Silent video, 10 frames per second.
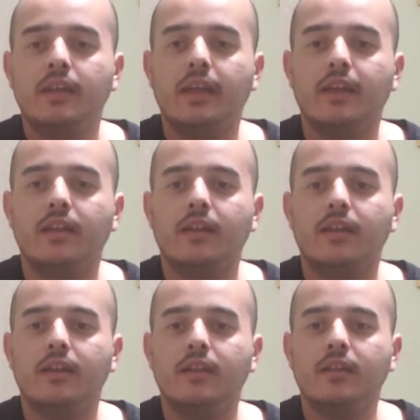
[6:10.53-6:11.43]

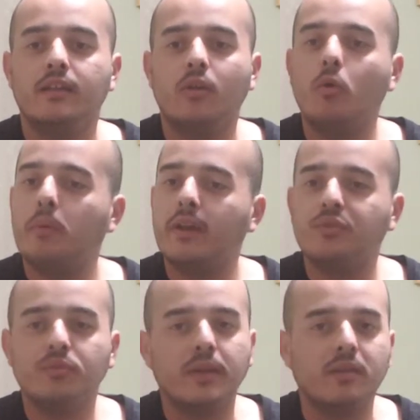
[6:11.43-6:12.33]
and
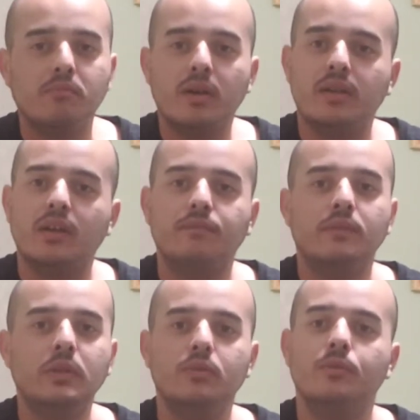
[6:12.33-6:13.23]
nobody was making money off
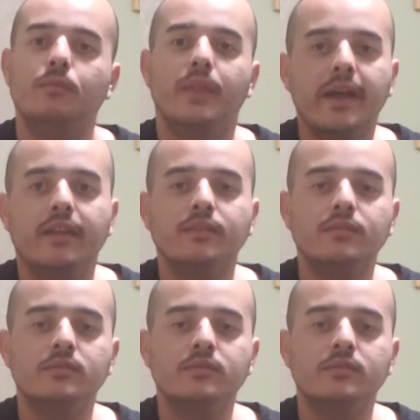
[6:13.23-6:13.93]
of YouTube then.